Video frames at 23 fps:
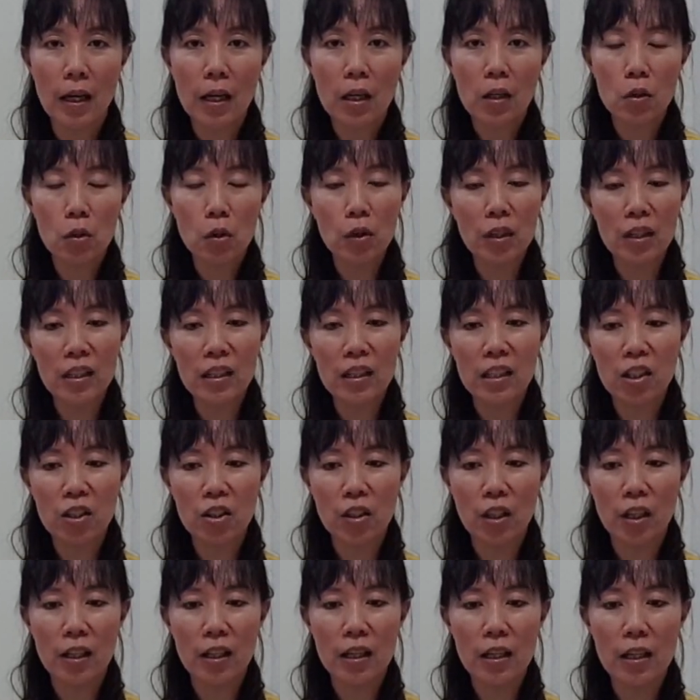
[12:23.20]
So
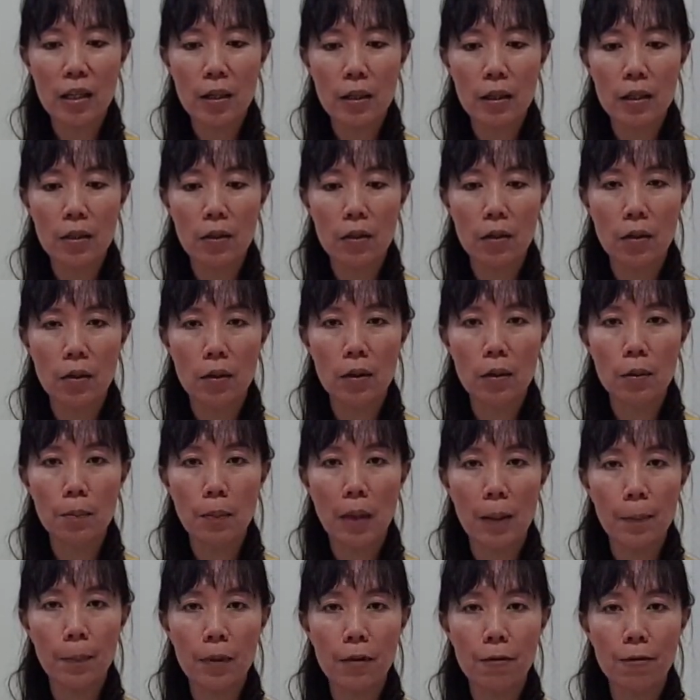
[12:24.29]
initially, you
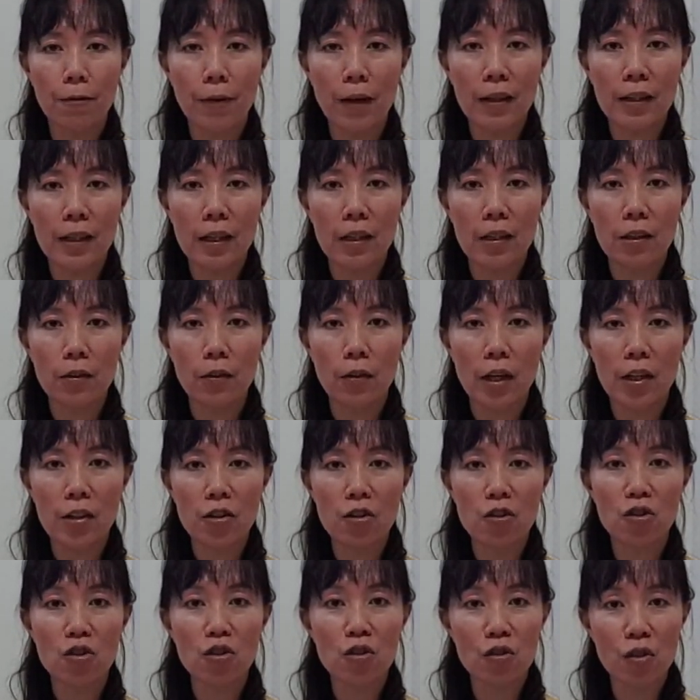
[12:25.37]
might be find that you actually
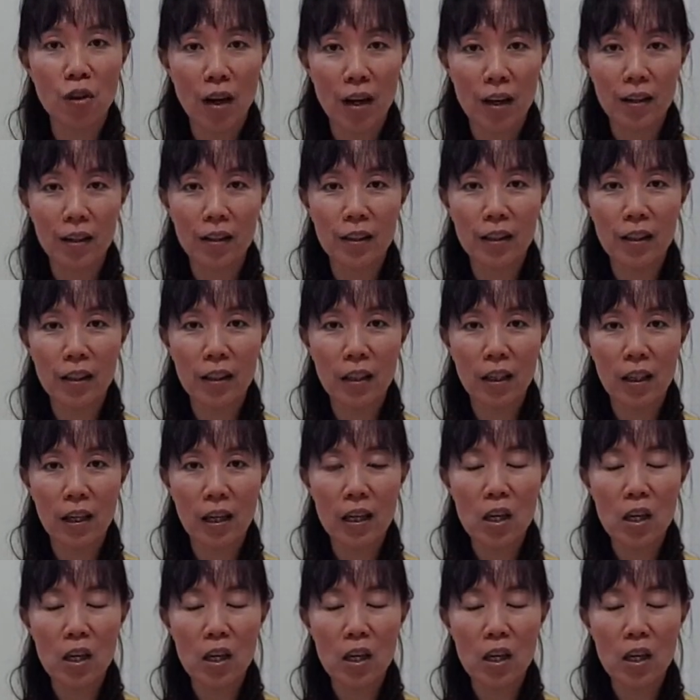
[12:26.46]
struggling